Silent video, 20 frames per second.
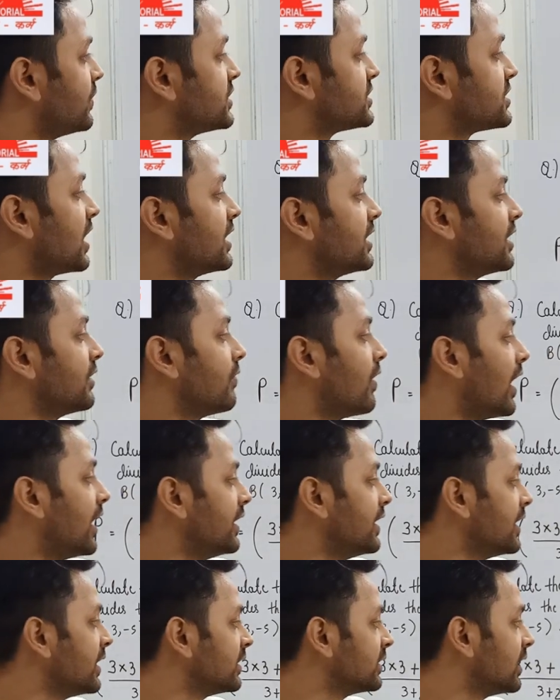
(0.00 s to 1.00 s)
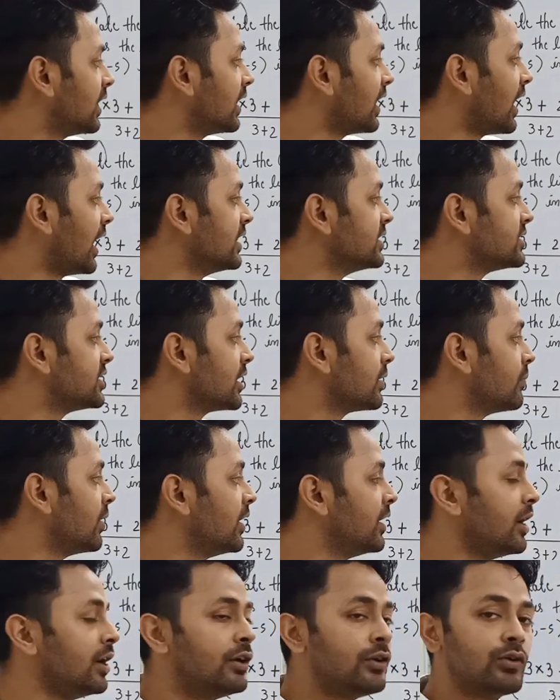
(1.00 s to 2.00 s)
which are dividing the line
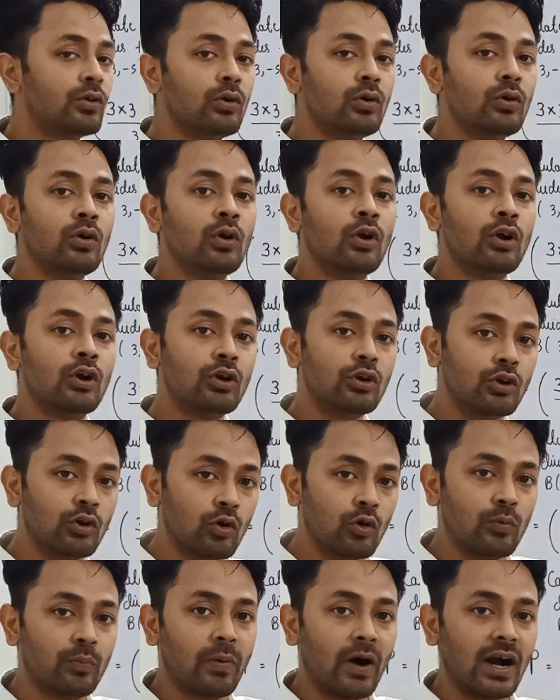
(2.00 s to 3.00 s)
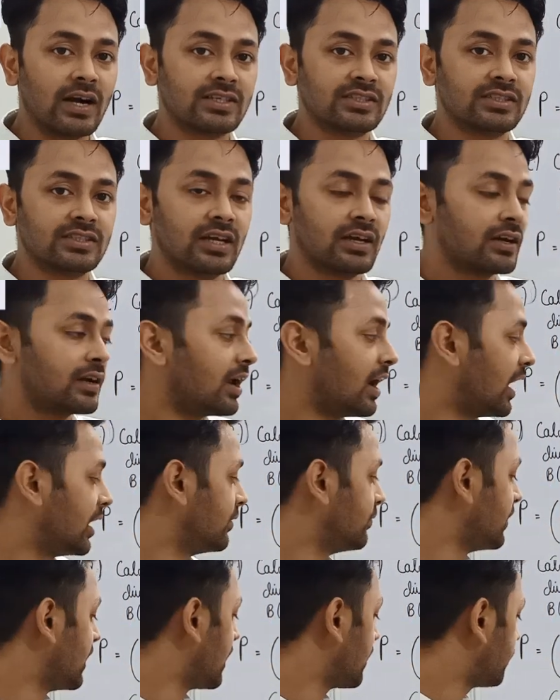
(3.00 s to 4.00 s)
segment into two parts here, and we